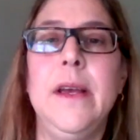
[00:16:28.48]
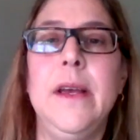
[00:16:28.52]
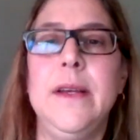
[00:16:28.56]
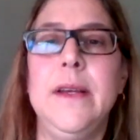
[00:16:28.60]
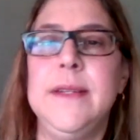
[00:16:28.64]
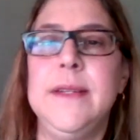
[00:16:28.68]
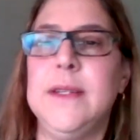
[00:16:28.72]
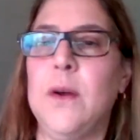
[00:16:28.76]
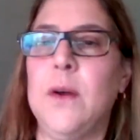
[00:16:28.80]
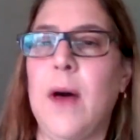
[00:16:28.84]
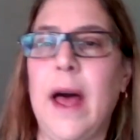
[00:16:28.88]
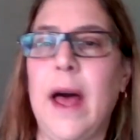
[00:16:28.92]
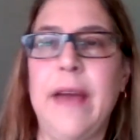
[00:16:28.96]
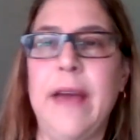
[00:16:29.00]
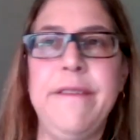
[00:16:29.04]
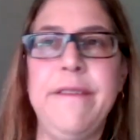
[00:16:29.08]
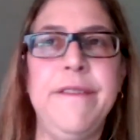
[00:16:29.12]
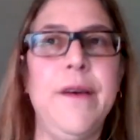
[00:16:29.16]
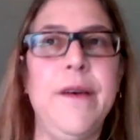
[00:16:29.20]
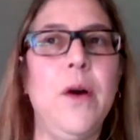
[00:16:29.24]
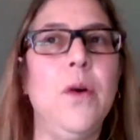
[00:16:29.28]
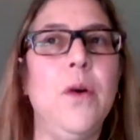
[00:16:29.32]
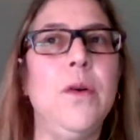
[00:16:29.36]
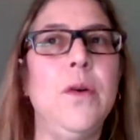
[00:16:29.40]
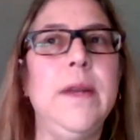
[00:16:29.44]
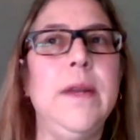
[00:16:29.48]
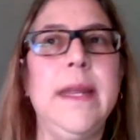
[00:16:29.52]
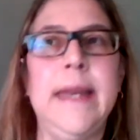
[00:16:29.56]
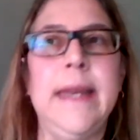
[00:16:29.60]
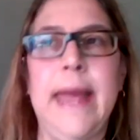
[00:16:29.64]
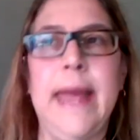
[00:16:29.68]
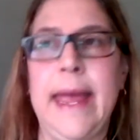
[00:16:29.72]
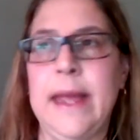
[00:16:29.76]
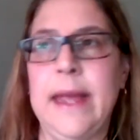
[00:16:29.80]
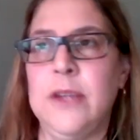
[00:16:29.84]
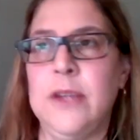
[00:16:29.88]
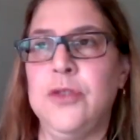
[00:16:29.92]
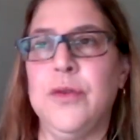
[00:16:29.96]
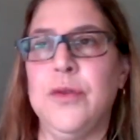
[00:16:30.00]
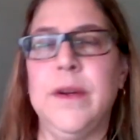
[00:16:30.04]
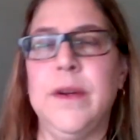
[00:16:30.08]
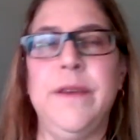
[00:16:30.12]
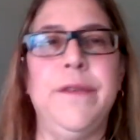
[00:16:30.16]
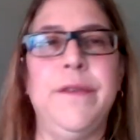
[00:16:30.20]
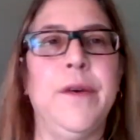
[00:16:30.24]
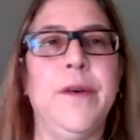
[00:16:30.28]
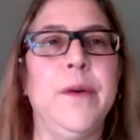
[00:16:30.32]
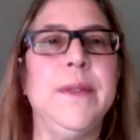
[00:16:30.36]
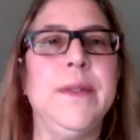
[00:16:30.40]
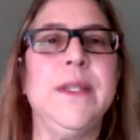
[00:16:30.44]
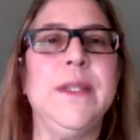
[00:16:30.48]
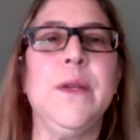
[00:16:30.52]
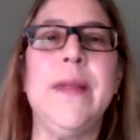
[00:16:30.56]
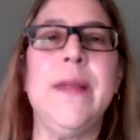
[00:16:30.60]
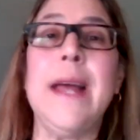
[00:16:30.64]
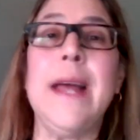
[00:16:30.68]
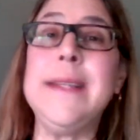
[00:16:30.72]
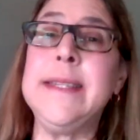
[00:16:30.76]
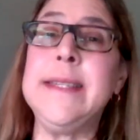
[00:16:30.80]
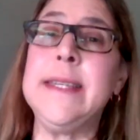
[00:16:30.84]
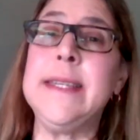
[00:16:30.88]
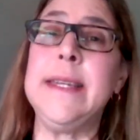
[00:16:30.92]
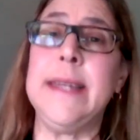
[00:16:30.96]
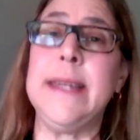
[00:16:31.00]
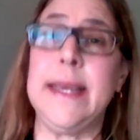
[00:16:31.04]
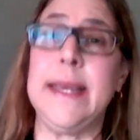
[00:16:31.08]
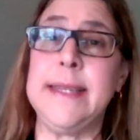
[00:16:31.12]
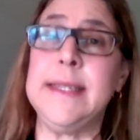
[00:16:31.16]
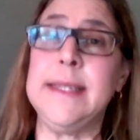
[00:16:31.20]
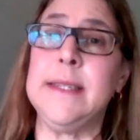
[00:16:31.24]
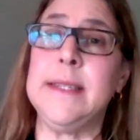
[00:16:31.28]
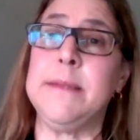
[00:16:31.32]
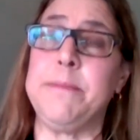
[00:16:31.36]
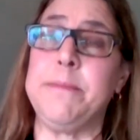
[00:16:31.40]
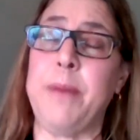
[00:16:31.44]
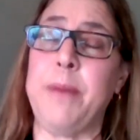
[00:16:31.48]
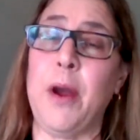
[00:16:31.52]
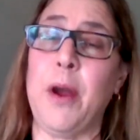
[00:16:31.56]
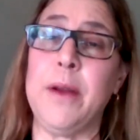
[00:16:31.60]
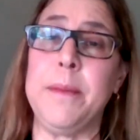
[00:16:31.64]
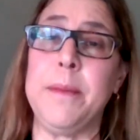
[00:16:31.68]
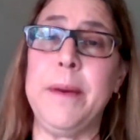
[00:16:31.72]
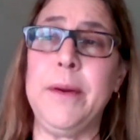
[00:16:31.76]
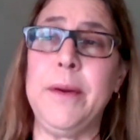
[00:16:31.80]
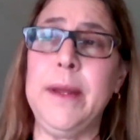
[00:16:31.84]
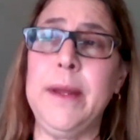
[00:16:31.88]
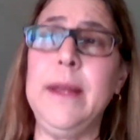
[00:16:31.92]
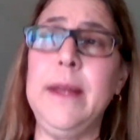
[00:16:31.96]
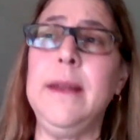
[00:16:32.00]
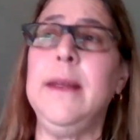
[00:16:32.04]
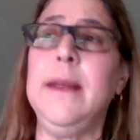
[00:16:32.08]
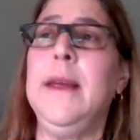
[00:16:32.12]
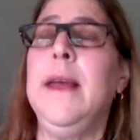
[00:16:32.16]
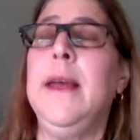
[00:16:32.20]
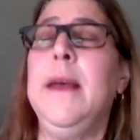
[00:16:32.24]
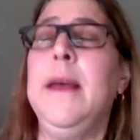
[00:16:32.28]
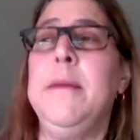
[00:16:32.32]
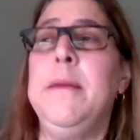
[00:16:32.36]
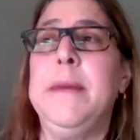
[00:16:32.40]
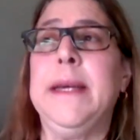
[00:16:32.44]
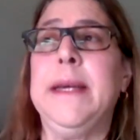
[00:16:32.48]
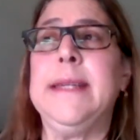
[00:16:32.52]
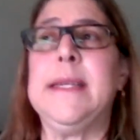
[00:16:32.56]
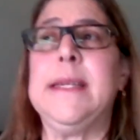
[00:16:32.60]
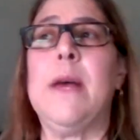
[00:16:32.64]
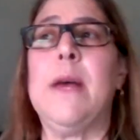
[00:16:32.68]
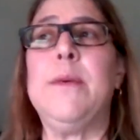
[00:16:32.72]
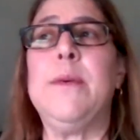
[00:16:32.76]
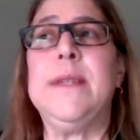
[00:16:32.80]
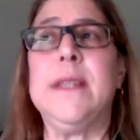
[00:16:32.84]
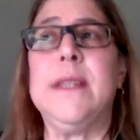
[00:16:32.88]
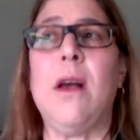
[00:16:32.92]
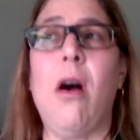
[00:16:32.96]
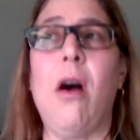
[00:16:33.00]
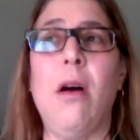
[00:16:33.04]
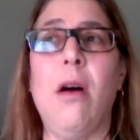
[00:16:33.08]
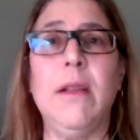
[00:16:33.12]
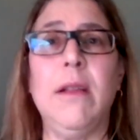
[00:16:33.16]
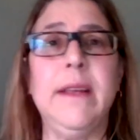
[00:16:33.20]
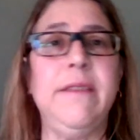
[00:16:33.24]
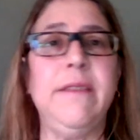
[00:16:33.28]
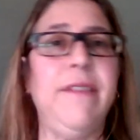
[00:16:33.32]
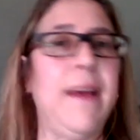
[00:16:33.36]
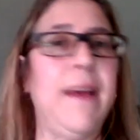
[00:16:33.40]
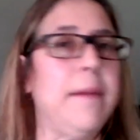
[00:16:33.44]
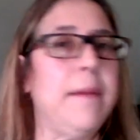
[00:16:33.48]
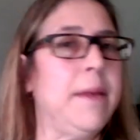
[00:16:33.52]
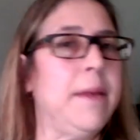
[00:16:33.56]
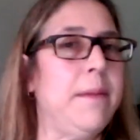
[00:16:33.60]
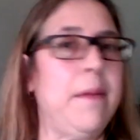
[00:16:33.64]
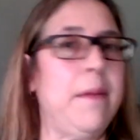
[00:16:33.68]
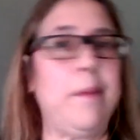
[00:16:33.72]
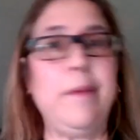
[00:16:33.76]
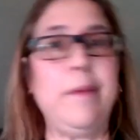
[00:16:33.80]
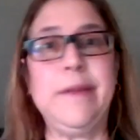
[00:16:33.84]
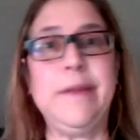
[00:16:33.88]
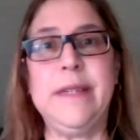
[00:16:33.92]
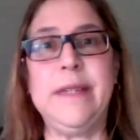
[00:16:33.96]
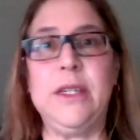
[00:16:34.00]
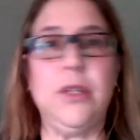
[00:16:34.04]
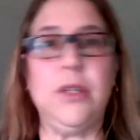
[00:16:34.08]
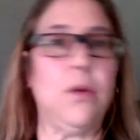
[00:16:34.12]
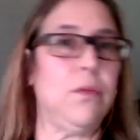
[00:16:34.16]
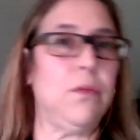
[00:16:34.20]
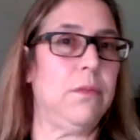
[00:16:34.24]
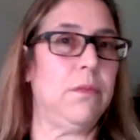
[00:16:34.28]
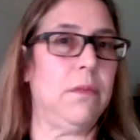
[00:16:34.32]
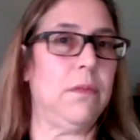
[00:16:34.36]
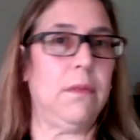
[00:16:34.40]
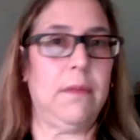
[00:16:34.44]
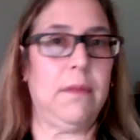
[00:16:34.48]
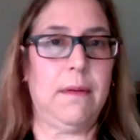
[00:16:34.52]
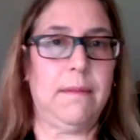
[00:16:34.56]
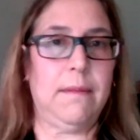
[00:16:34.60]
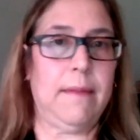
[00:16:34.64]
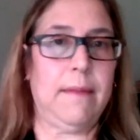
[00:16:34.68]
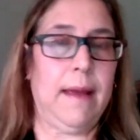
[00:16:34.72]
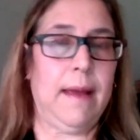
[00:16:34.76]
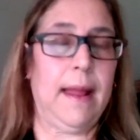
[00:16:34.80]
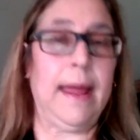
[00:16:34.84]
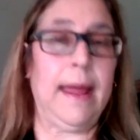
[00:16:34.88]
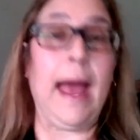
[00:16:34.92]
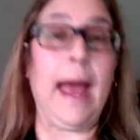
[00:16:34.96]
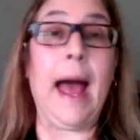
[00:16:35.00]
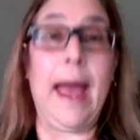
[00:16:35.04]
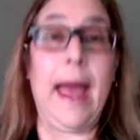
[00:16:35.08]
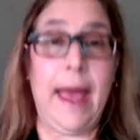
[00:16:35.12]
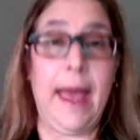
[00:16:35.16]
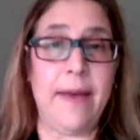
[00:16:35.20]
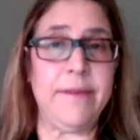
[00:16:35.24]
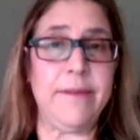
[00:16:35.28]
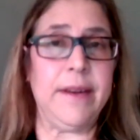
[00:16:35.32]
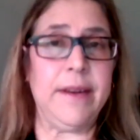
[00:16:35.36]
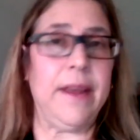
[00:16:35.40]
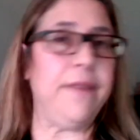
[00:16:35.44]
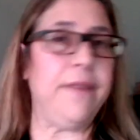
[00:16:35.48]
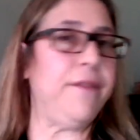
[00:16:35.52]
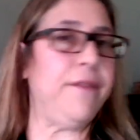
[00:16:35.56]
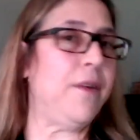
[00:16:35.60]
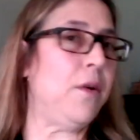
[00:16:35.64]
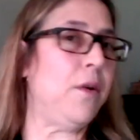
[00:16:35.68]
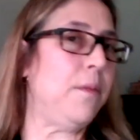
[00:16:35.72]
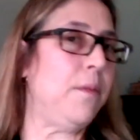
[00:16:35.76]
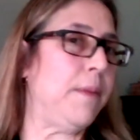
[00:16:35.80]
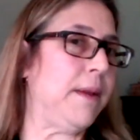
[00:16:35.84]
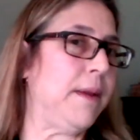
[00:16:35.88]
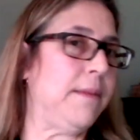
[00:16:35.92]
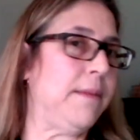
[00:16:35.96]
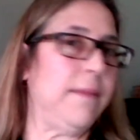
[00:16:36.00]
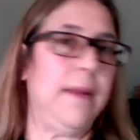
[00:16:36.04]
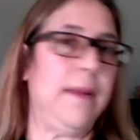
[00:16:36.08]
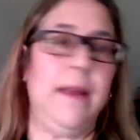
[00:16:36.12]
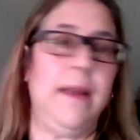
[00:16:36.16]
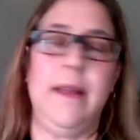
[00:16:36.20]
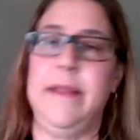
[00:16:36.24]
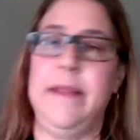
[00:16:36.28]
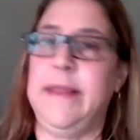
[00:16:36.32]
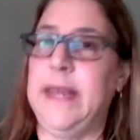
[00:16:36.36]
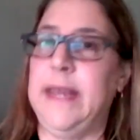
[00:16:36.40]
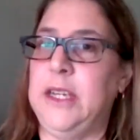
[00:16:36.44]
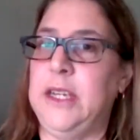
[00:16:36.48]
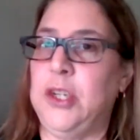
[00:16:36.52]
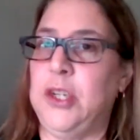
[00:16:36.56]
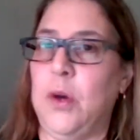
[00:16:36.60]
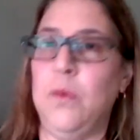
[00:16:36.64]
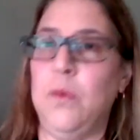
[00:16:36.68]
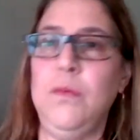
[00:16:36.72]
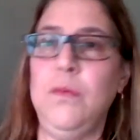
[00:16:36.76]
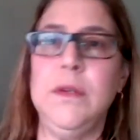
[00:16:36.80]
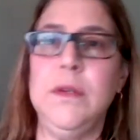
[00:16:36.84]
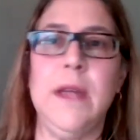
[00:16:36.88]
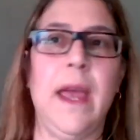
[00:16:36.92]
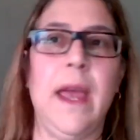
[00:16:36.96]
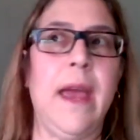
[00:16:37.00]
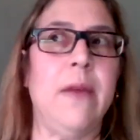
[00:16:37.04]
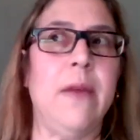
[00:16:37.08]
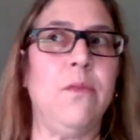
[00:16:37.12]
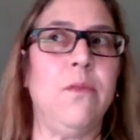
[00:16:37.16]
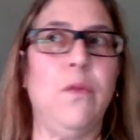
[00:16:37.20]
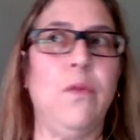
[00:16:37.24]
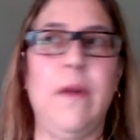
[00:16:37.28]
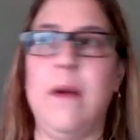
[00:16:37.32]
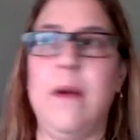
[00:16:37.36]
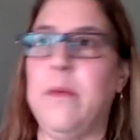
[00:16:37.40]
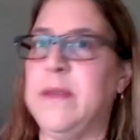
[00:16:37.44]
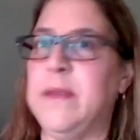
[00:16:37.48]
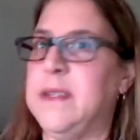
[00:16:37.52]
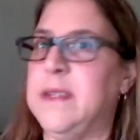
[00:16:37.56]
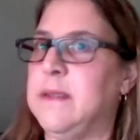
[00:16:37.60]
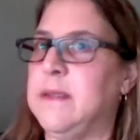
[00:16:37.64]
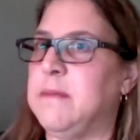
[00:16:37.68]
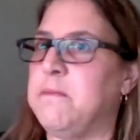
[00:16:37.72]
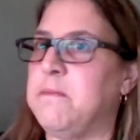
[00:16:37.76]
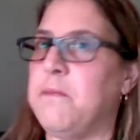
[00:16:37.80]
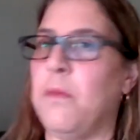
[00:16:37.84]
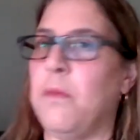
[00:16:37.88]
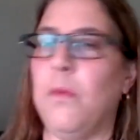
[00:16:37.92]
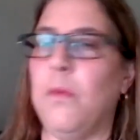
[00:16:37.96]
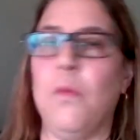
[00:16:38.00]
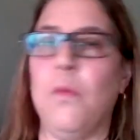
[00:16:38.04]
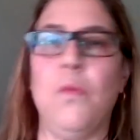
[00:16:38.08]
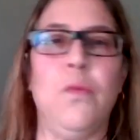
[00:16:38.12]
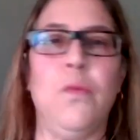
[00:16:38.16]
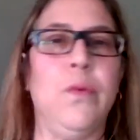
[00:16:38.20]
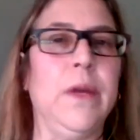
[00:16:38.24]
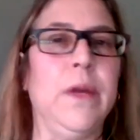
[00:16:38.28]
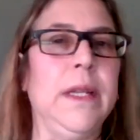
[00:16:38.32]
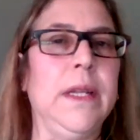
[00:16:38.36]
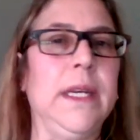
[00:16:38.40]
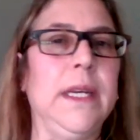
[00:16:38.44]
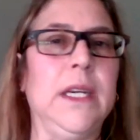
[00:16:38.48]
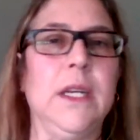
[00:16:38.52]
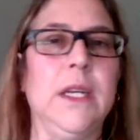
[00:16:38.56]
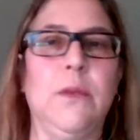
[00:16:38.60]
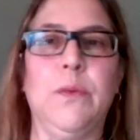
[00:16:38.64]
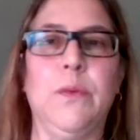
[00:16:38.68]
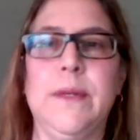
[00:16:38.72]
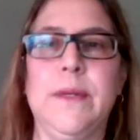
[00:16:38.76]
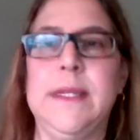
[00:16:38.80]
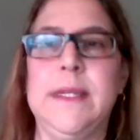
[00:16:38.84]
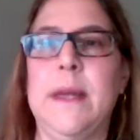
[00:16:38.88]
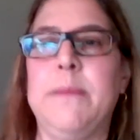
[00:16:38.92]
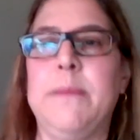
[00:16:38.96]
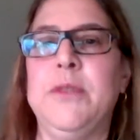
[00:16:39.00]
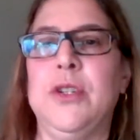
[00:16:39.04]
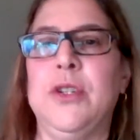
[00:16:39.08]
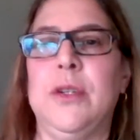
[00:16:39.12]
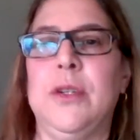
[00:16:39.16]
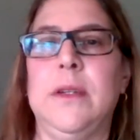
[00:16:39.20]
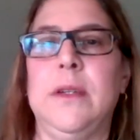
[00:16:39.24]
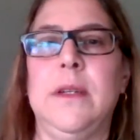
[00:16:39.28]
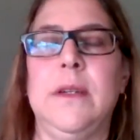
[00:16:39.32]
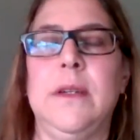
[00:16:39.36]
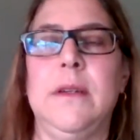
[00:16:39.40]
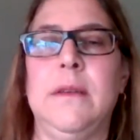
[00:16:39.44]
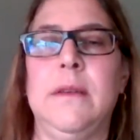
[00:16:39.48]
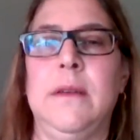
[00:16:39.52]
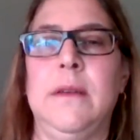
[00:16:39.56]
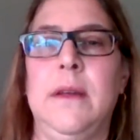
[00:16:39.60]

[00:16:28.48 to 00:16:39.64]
So iPhone and Android phone. So that's the nice part about it, because I was calling family members that don't. I have an iPhone, but they don't, and it, really good reception